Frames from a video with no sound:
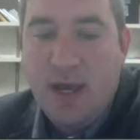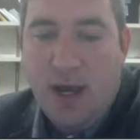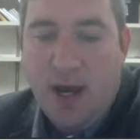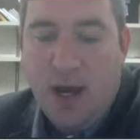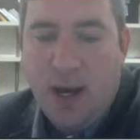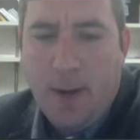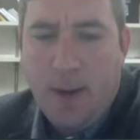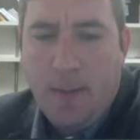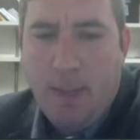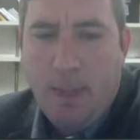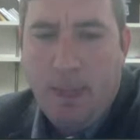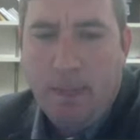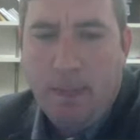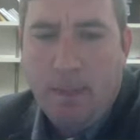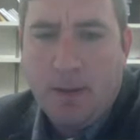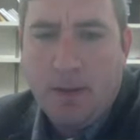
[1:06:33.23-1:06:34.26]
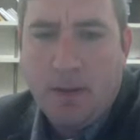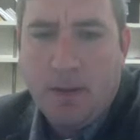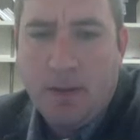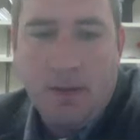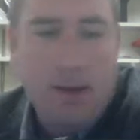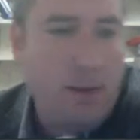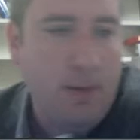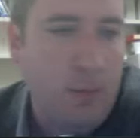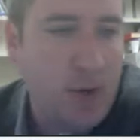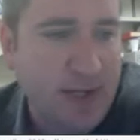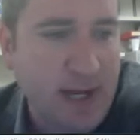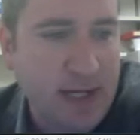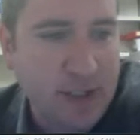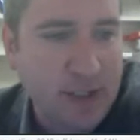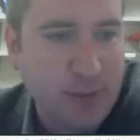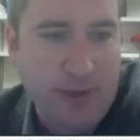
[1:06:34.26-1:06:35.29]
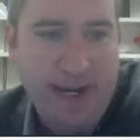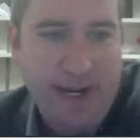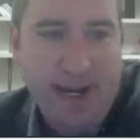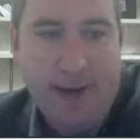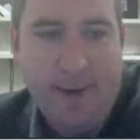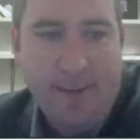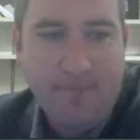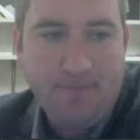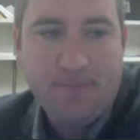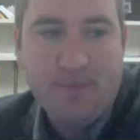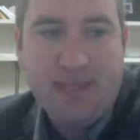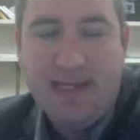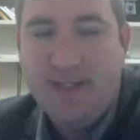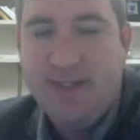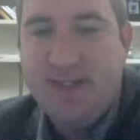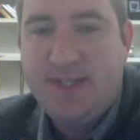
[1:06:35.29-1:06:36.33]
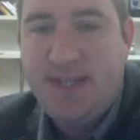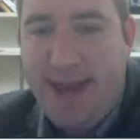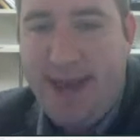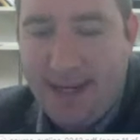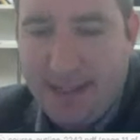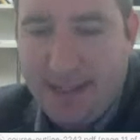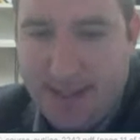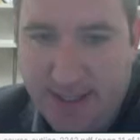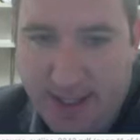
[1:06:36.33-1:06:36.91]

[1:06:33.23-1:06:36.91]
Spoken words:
One thing I should point out is that,